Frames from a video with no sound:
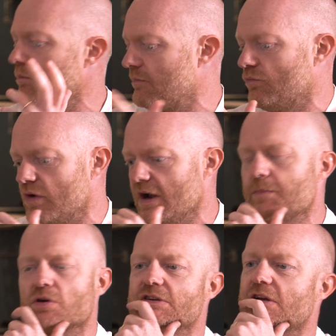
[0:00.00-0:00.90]
really
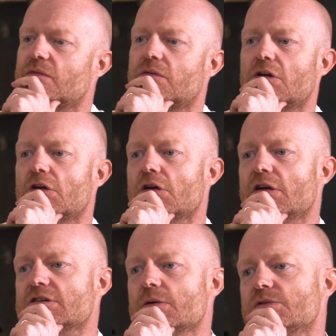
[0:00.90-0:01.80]
positive, yeah,
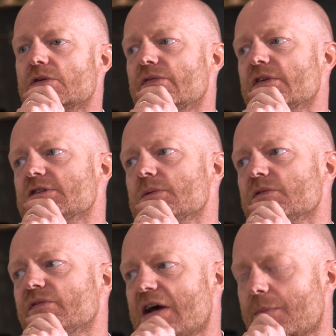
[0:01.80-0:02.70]
in terms
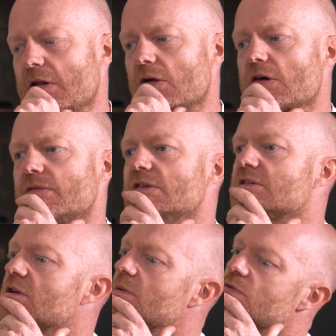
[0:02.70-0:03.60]
of family life, in
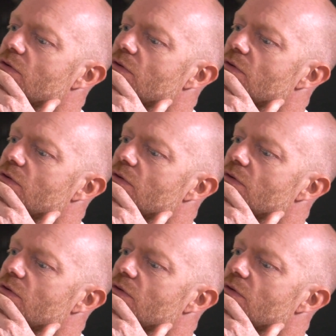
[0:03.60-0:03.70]
terms